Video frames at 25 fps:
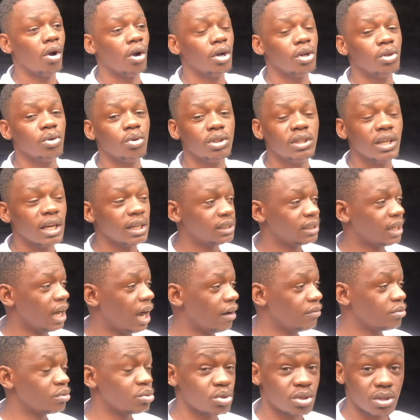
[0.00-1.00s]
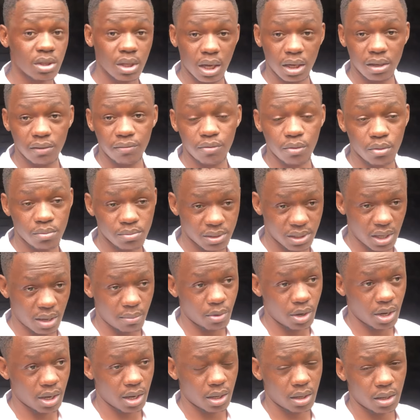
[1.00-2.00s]
you just have to start from
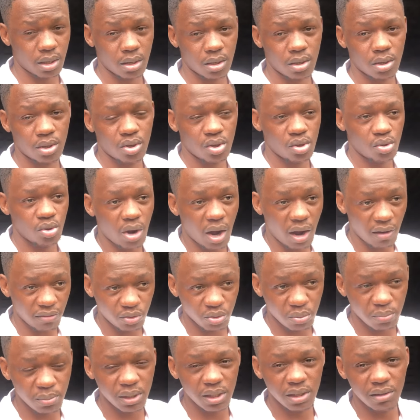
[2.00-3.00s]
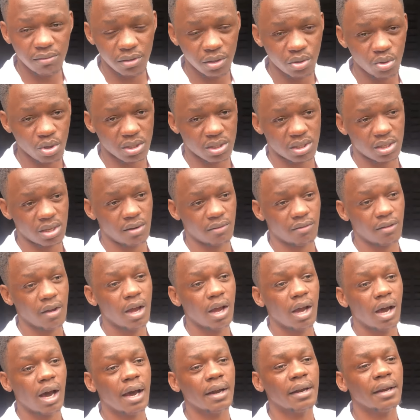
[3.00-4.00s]
somewhere you have to believe in yourself
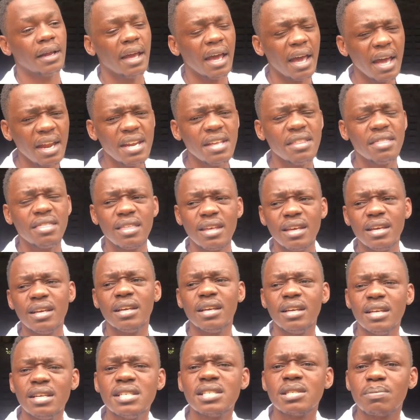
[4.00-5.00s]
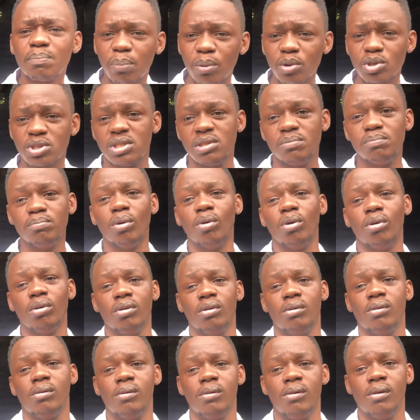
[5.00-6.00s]
and anything is possible
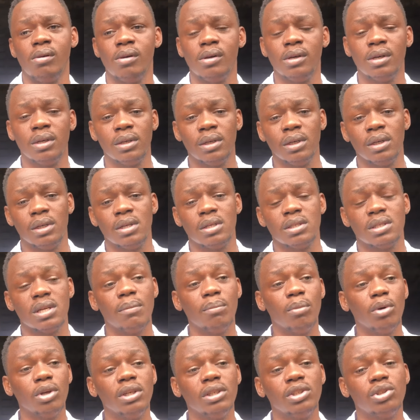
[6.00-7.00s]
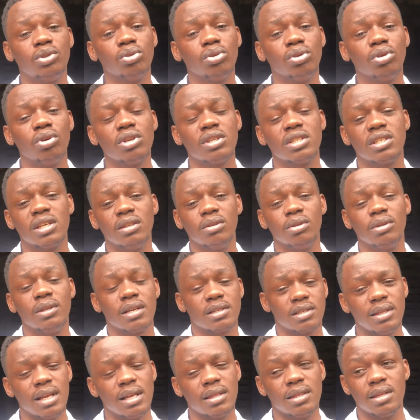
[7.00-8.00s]
somebody should not tell you
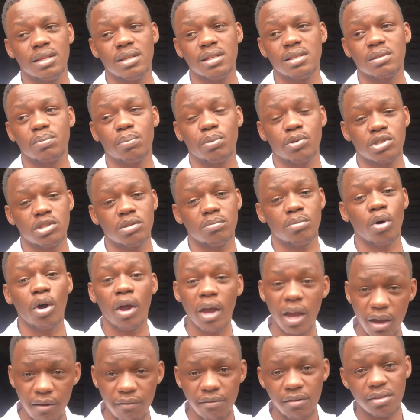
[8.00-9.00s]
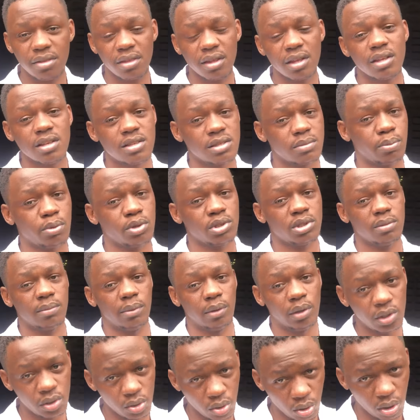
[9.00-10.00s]
that nothing is possible everything is
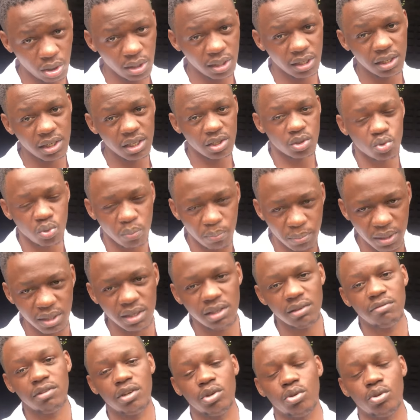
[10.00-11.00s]
possible you only need to believe in